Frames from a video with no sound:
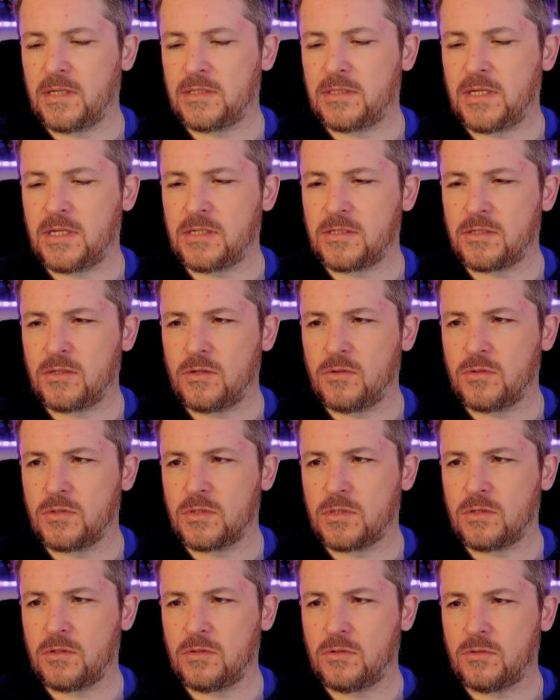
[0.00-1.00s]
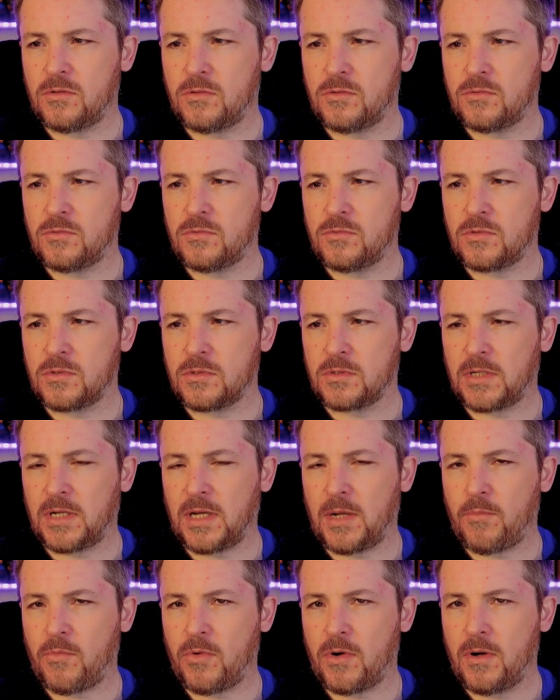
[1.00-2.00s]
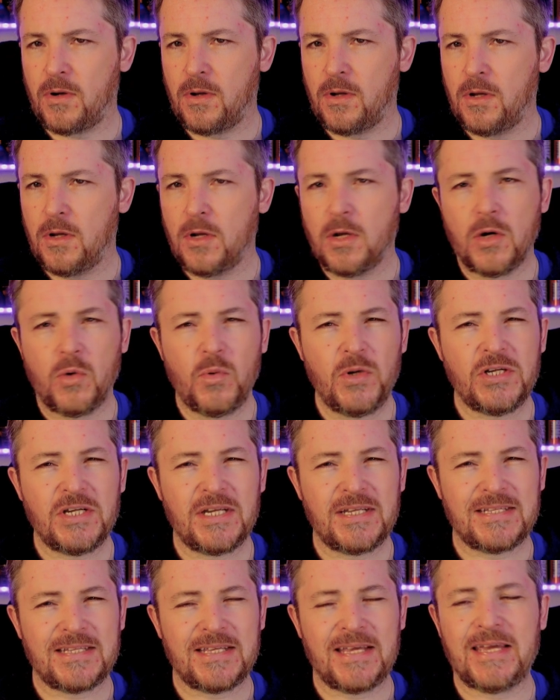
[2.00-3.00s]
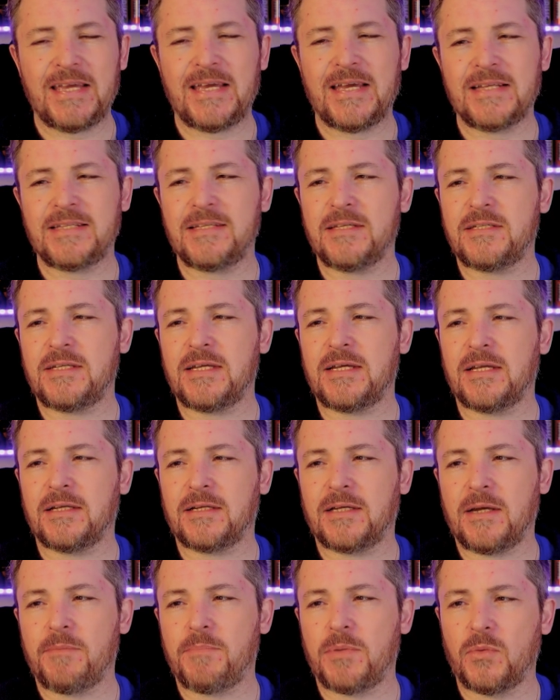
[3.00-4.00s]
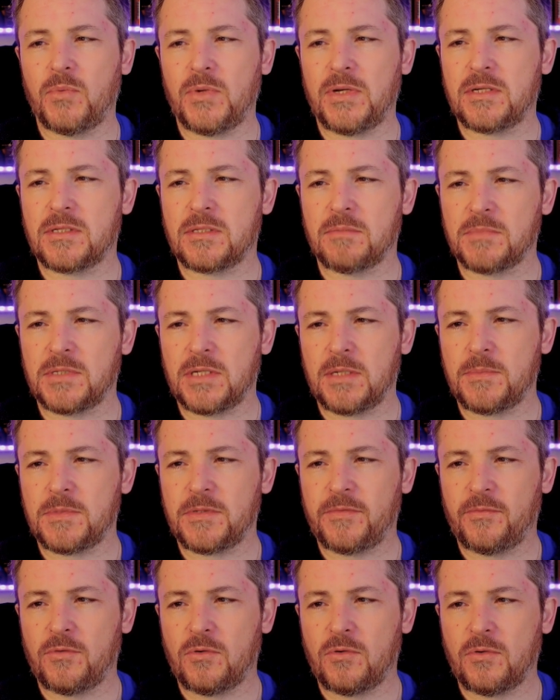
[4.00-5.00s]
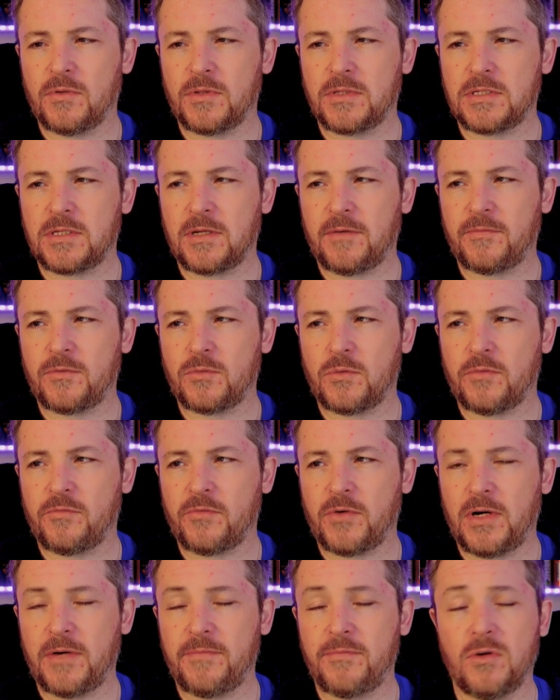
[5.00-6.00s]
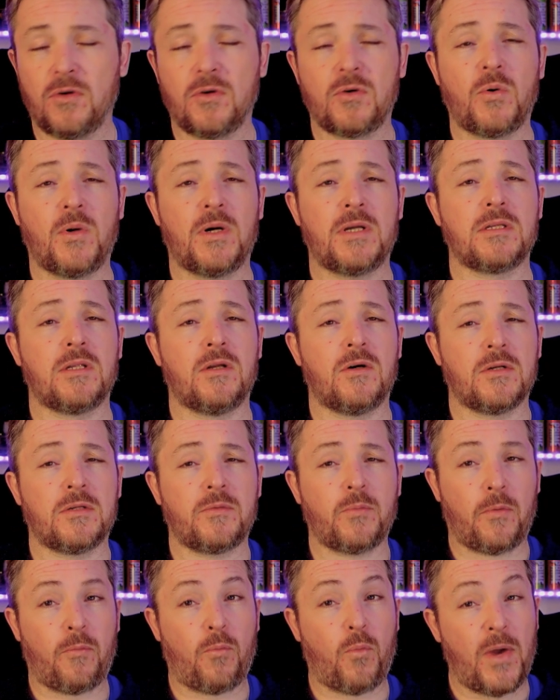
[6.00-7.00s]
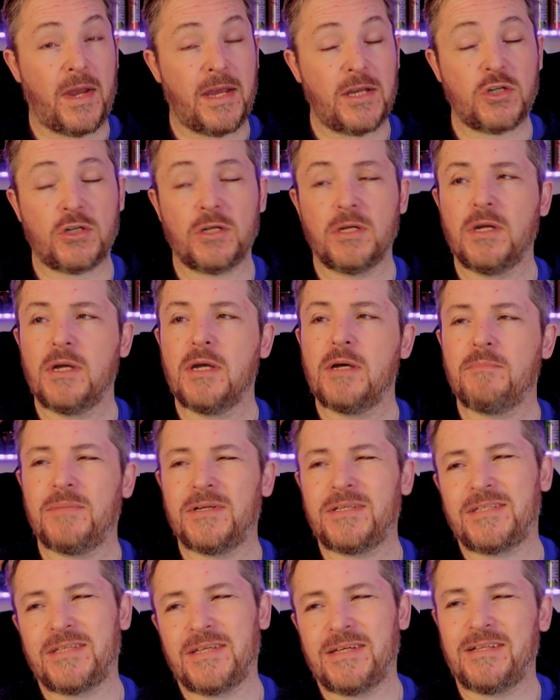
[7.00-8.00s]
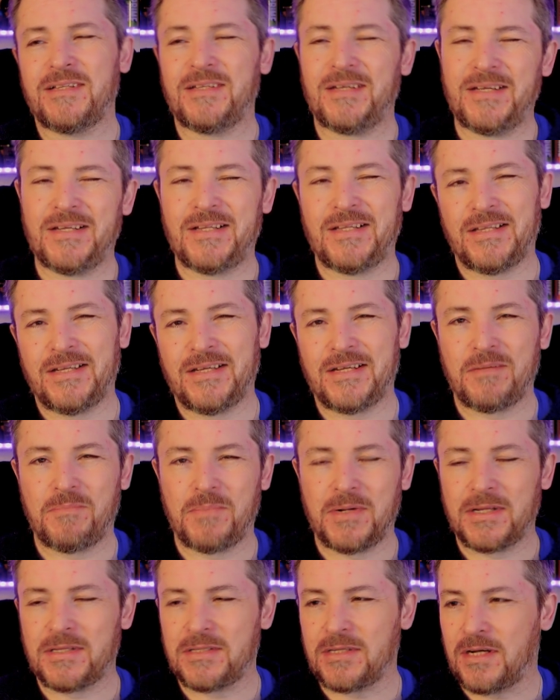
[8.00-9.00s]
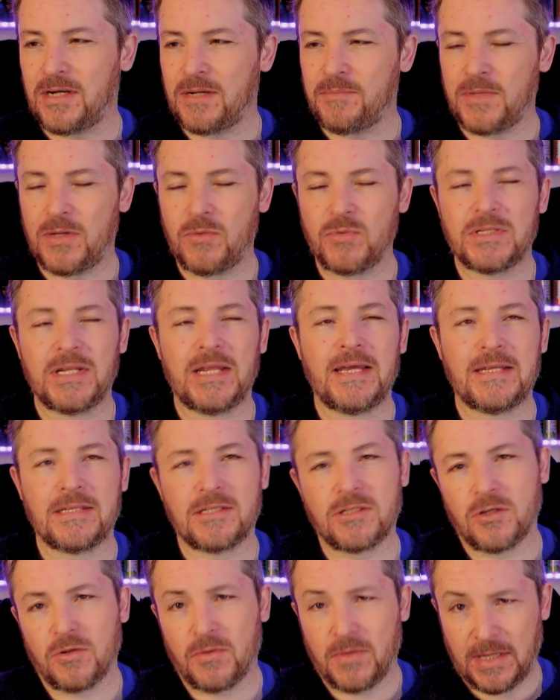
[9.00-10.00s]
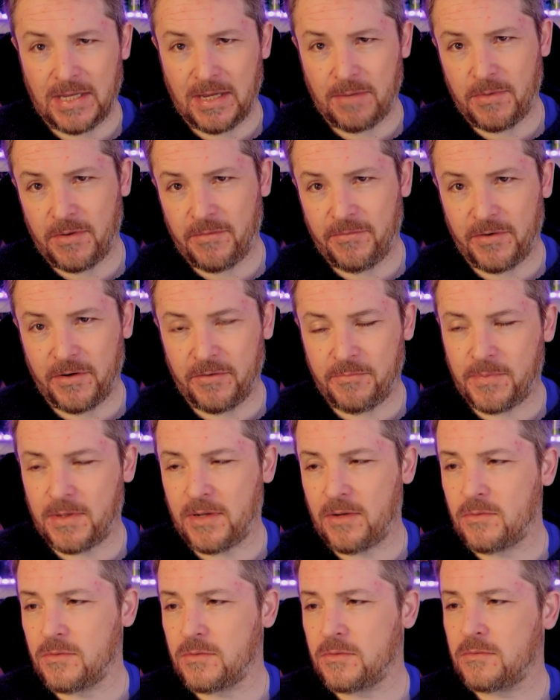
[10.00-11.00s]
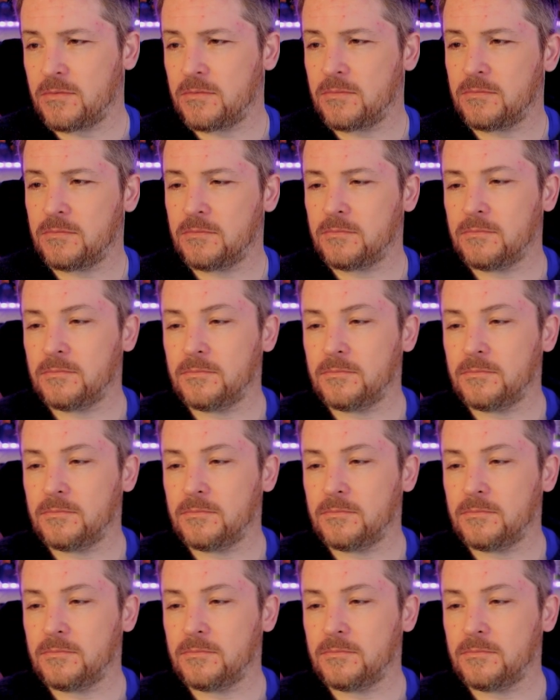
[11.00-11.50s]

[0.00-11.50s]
yeah, test those on camera. We shall see. It does take a couple of weeks sometimes for the stuff to arrive. Not quite as long as we wish, but still a little bit of time. It was late, so they gave me £5